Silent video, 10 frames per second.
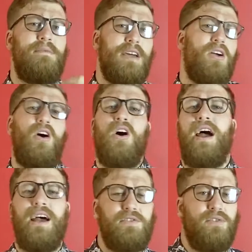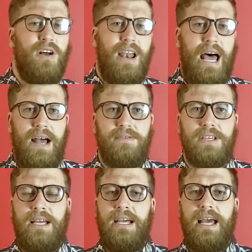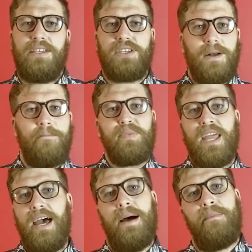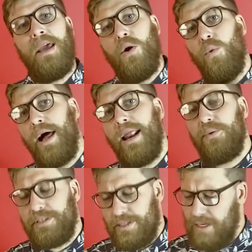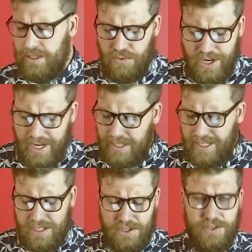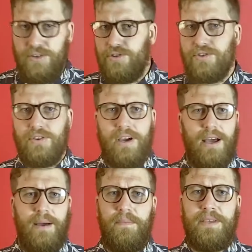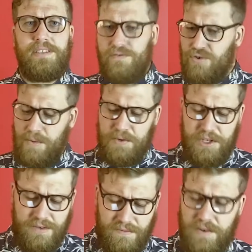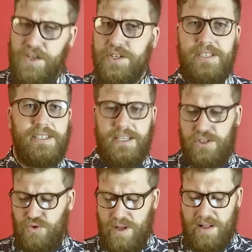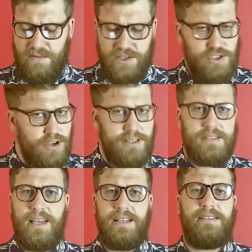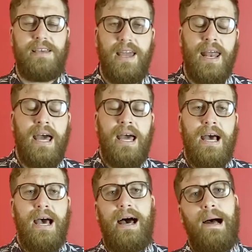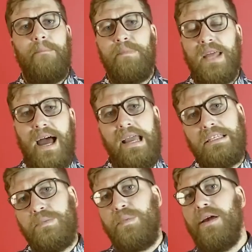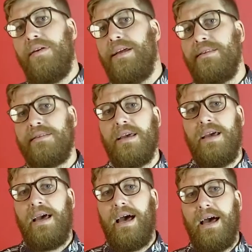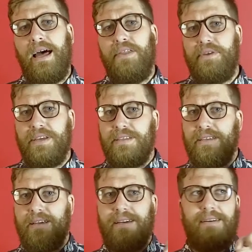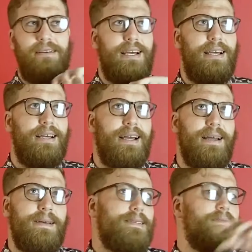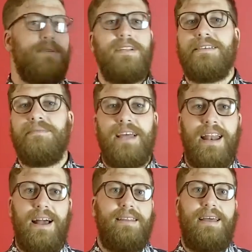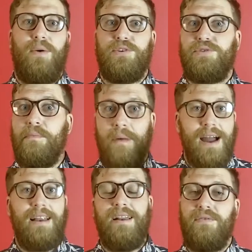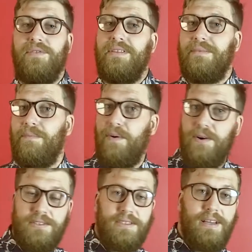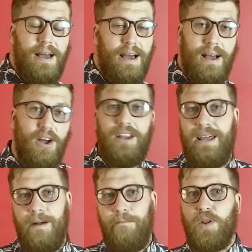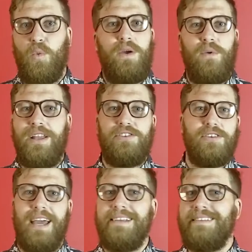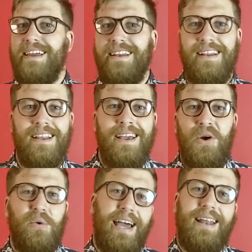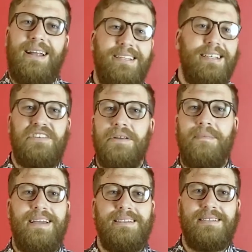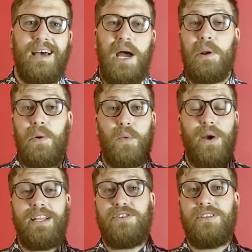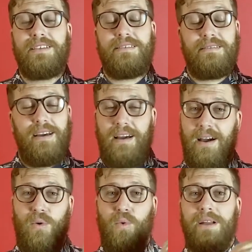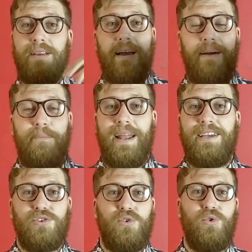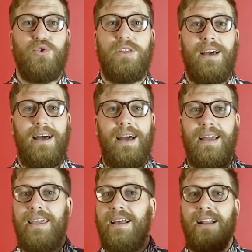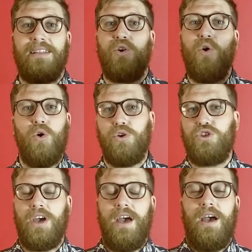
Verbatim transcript: that God has for our lives. And so um, while I was uh, reading these two uh, uh pieces of scripture in Ephesians 6:12 and John 10:10, um, I experienced uh, uh this uh, symbolism that I, that I was reminded of in the past holiday. We went to KZN and we had a, such an amazing time. We went to this one place called uh, Gorge.